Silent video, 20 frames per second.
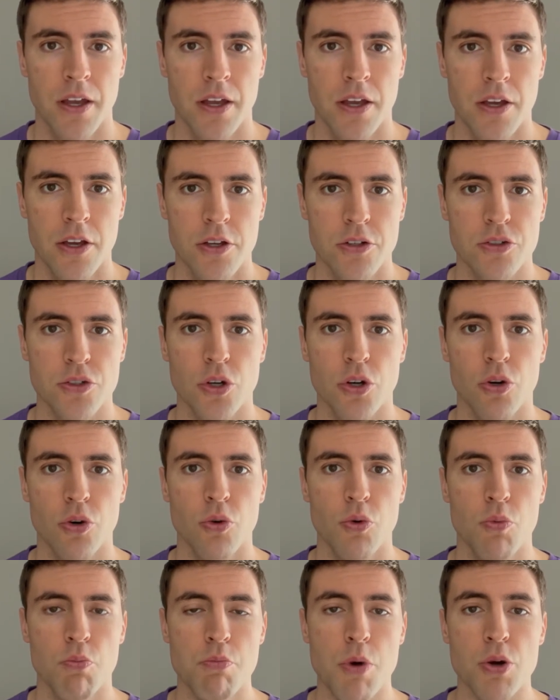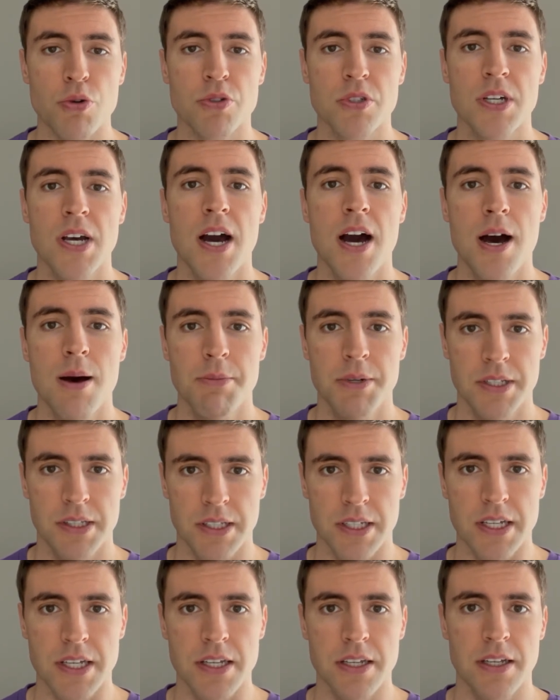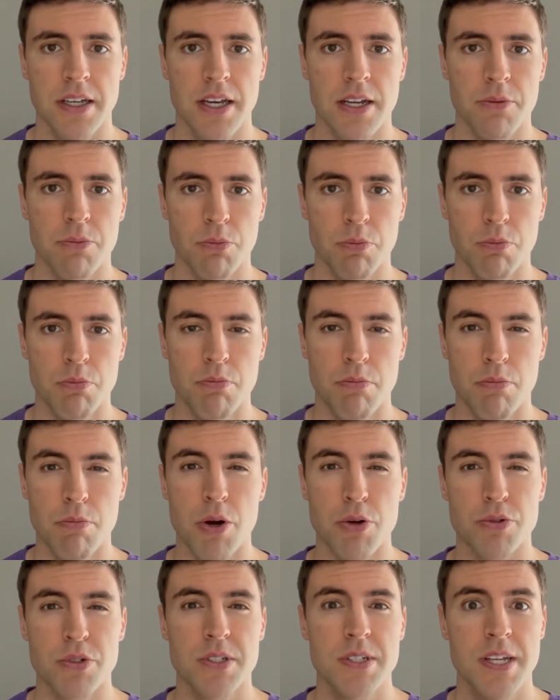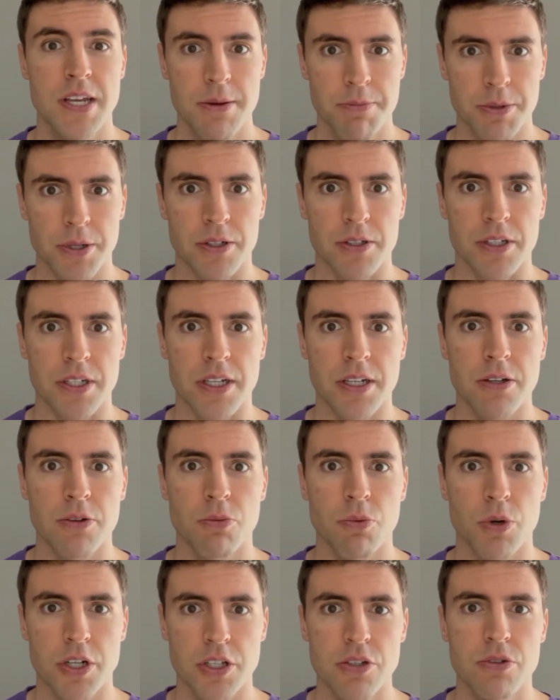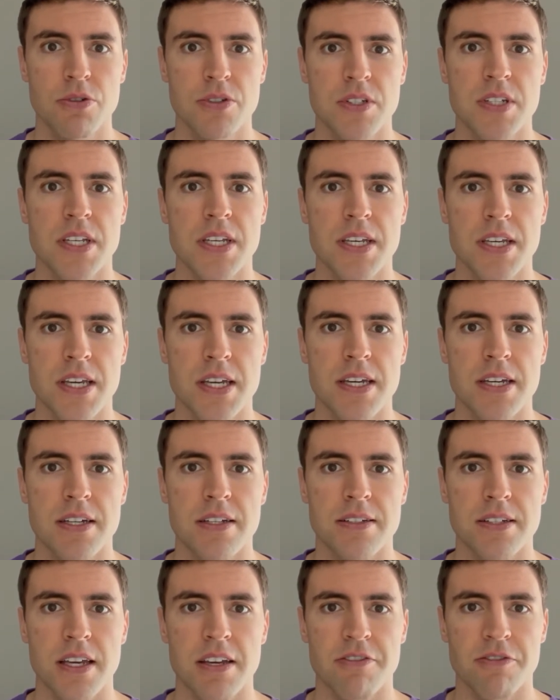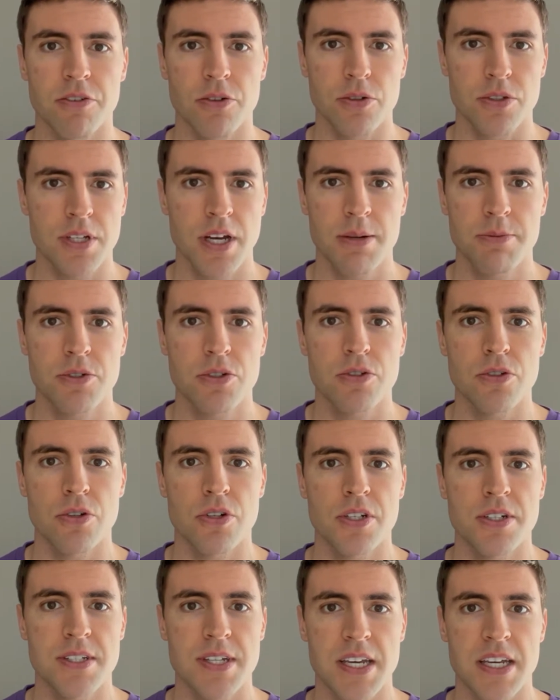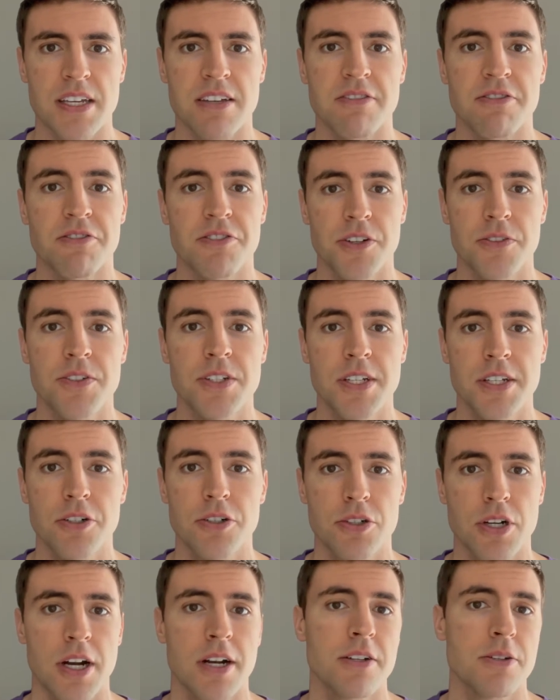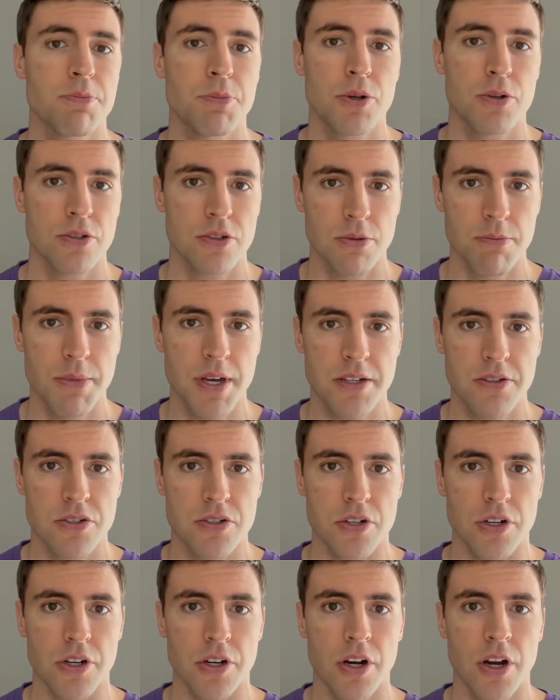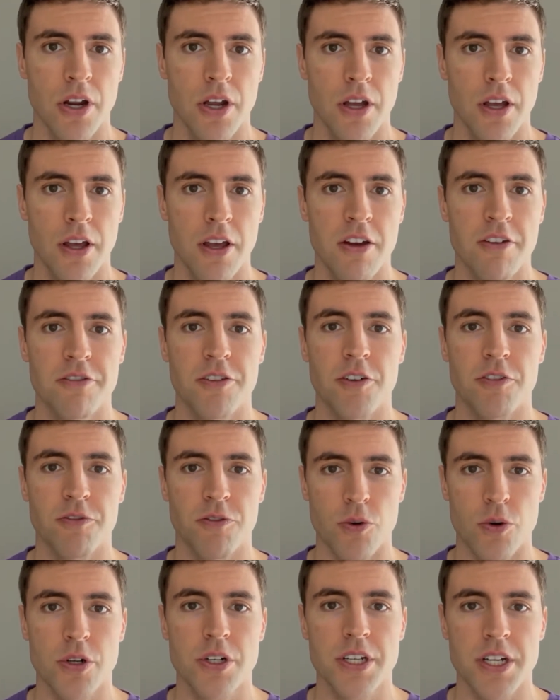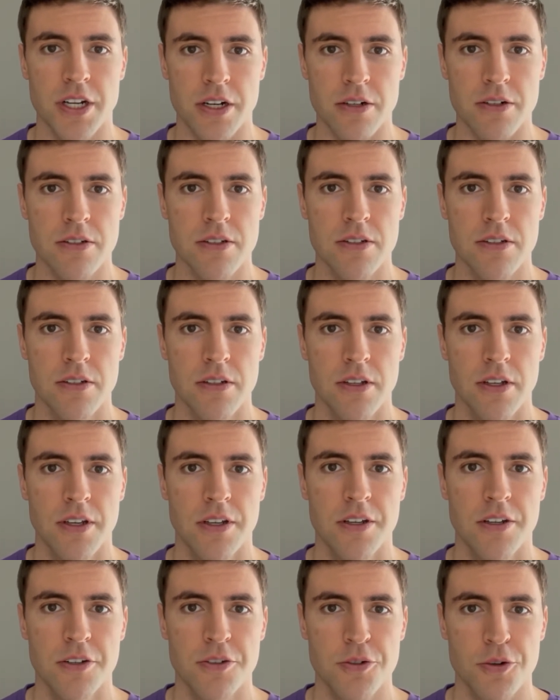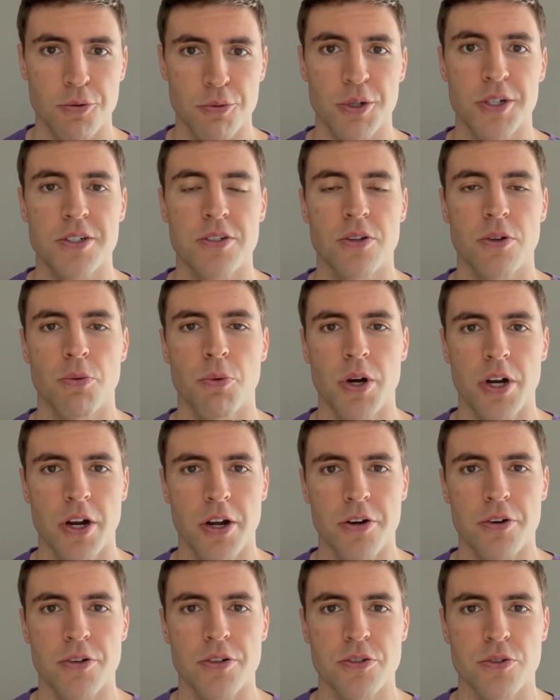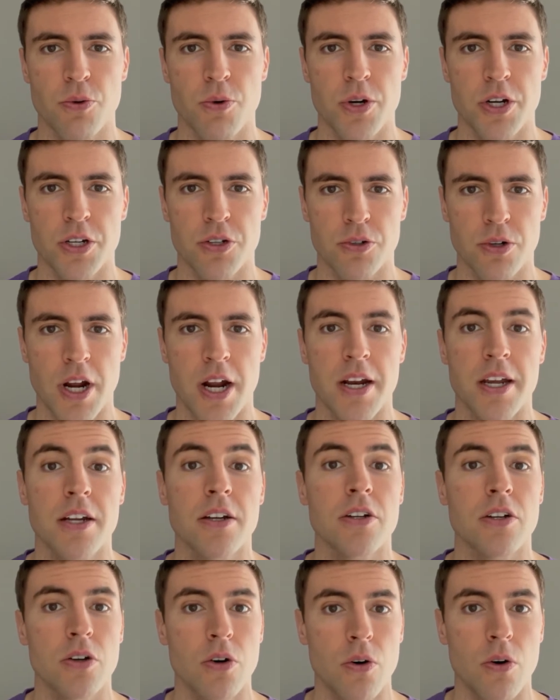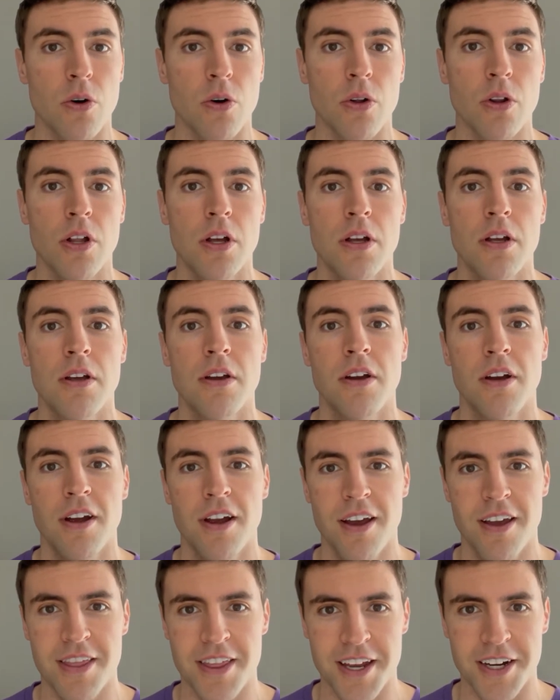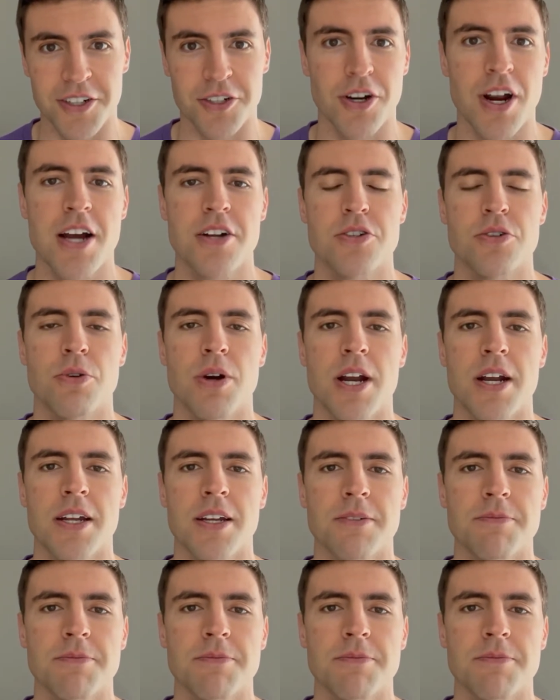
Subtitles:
So most commonly and most typically, what you see is a full-time student taking 15 credits per semester for 4 years to reach the 120 credit goal and then graduating.